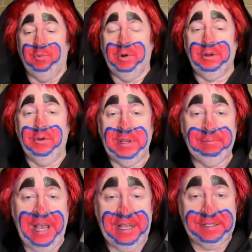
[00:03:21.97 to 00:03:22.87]
we're going
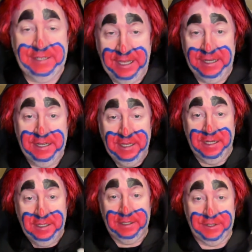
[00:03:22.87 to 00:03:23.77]
back 10
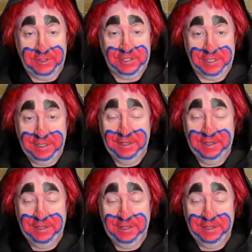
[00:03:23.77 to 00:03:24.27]
years